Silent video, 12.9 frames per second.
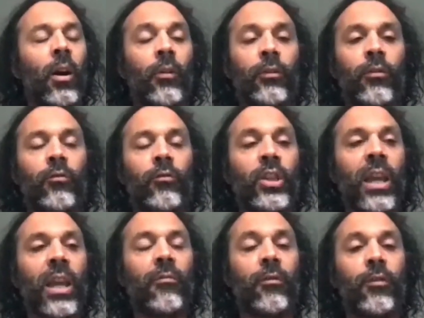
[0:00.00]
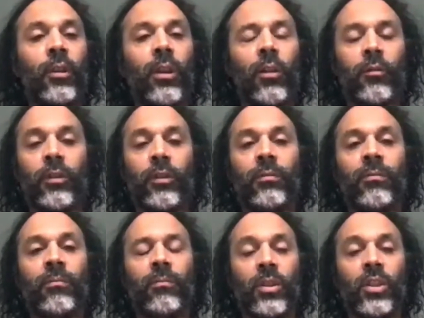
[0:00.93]
resentful,
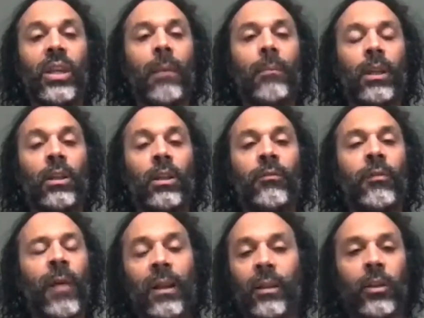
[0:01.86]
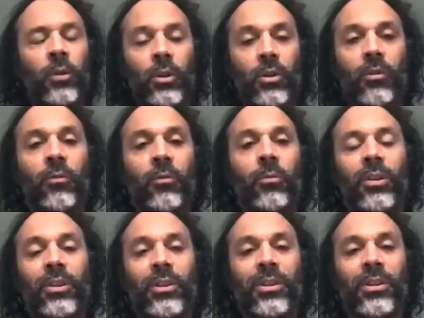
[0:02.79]
often sceptical of the values of
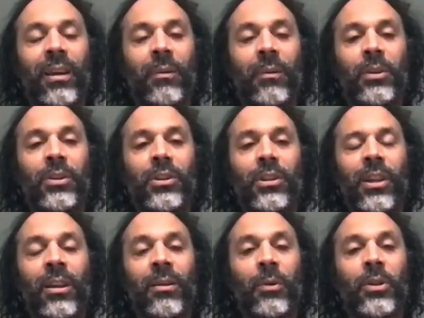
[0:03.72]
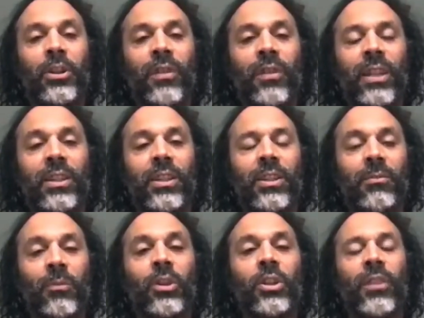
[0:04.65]
what's this
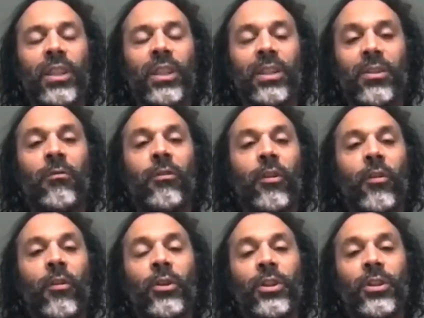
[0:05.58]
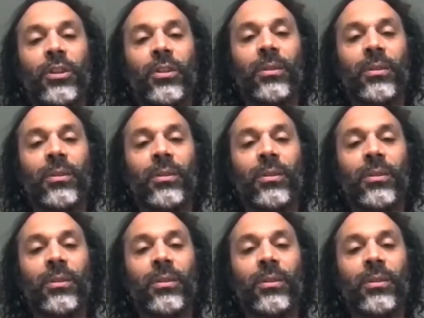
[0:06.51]
done for us.